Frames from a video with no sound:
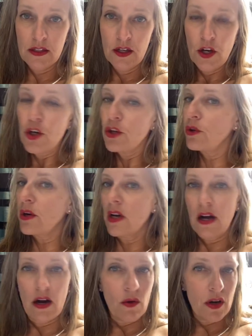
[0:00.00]
You are
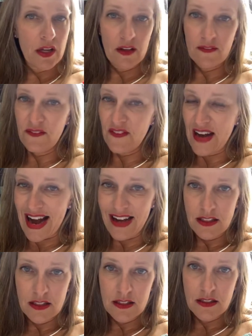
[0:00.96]
not walking
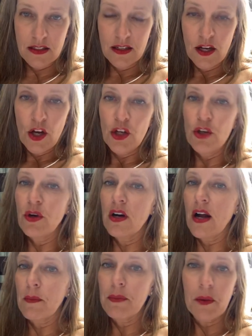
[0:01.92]
fast. You are
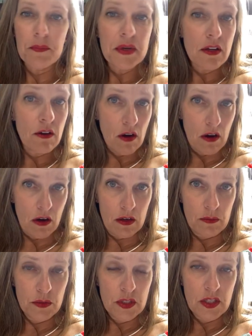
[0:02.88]
not pumping your
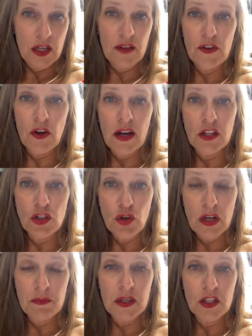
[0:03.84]
arms. If you're on a
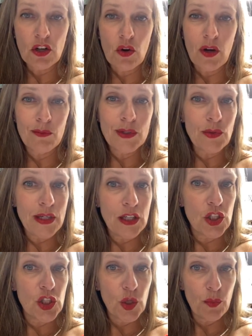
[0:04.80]
treadmill, you're going between
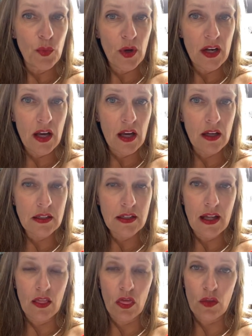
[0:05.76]
2.8
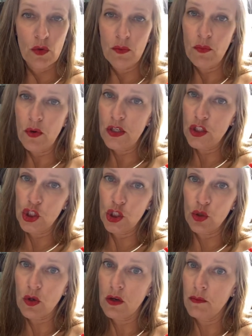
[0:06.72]
and 3.2
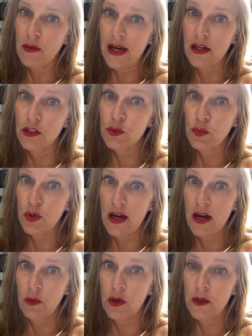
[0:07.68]
miles per
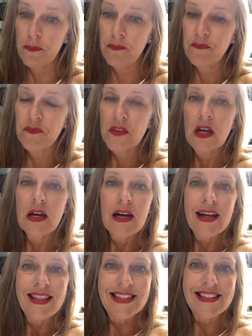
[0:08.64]
hour.
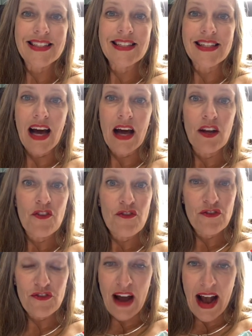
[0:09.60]
This is not
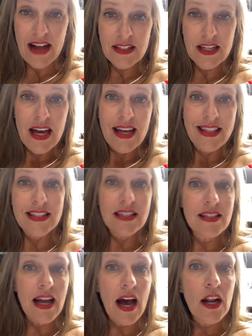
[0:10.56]
fast. This is
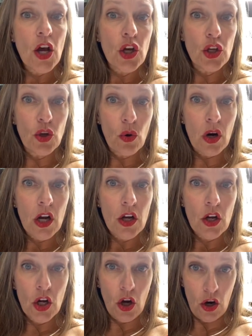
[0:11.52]
not your
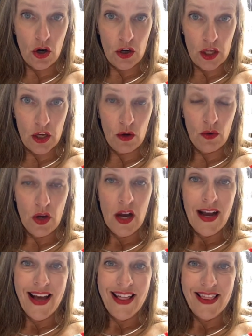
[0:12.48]
cardio.
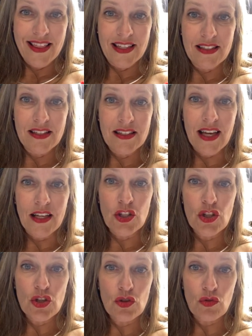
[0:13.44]
This is a
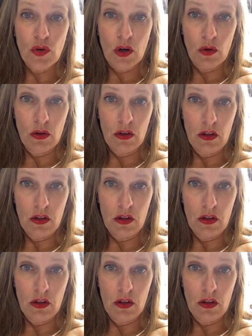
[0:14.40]
stroll.